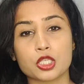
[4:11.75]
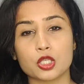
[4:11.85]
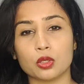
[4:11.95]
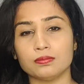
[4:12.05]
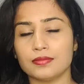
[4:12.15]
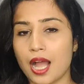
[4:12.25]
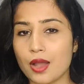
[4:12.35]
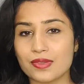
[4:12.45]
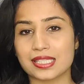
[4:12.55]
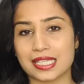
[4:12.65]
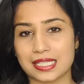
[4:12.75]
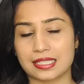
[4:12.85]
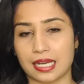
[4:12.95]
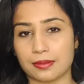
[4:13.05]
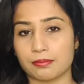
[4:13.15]
So how is
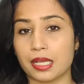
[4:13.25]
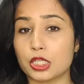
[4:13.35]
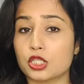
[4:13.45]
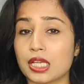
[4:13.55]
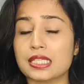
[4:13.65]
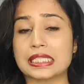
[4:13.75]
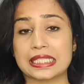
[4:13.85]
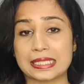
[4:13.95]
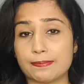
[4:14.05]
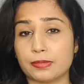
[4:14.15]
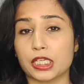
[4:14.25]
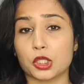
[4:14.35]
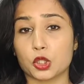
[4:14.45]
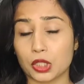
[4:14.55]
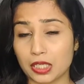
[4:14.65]
this done? By just
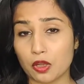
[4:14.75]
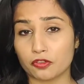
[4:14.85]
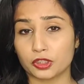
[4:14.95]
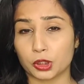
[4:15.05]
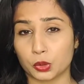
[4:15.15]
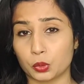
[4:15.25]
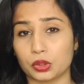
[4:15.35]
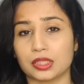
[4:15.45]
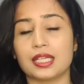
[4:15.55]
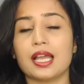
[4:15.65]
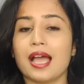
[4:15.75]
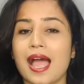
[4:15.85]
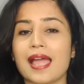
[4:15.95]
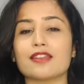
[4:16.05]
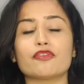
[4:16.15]
simply drilling off the tooth
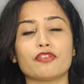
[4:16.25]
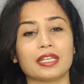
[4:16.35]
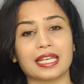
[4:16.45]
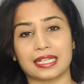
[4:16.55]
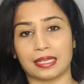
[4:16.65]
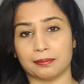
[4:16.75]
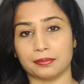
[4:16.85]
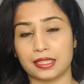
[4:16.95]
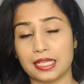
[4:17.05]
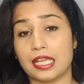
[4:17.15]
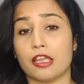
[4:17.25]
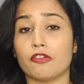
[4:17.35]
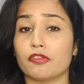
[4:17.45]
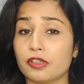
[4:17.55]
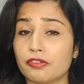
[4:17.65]
and filling it up.
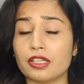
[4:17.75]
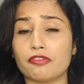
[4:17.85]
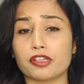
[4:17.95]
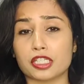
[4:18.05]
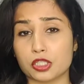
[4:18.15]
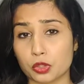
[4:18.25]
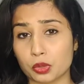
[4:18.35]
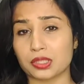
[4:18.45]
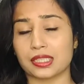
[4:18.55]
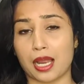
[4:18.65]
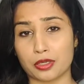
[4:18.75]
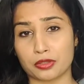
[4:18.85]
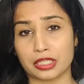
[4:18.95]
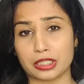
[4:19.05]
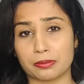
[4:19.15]
If, even if it is a root
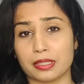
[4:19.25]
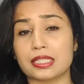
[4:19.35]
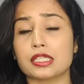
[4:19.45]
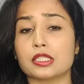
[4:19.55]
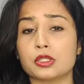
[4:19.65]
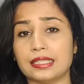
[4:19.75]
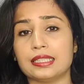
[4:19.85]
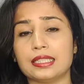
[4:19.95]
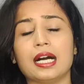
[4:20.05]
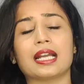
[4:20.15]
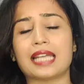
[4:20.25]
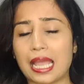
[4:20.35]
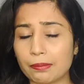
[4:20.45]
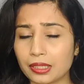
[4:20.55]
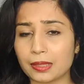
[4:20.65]
canal treatment, a
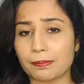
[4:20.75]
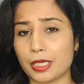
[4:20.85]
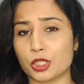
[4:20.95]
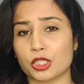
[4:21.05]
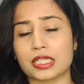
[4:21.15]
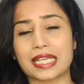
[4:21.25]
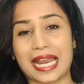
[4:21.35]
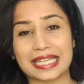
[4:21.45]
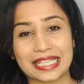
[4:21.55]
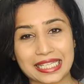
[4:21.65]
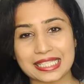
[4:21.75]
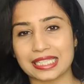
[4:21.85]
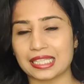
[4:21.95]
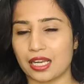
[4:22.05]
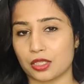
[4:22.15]
diabetic patient can
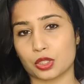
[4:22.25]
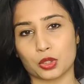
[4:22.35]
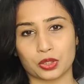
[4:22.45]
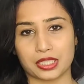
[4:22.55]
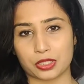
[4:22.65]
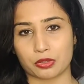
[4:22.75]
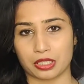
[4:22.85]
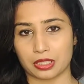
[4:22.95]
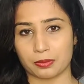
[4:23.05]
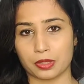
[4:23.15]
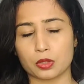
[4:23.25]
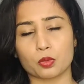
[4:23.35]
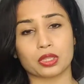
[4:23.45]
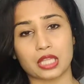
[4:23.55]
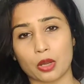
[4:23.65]
easily undergo this treatment
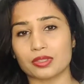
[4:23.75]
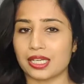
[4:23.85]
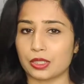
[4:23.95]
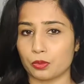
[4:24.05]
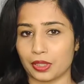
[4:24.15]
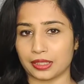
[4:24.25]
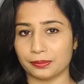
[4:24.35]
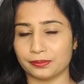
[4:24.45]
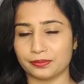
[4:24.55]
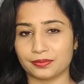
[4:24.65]
without any worry.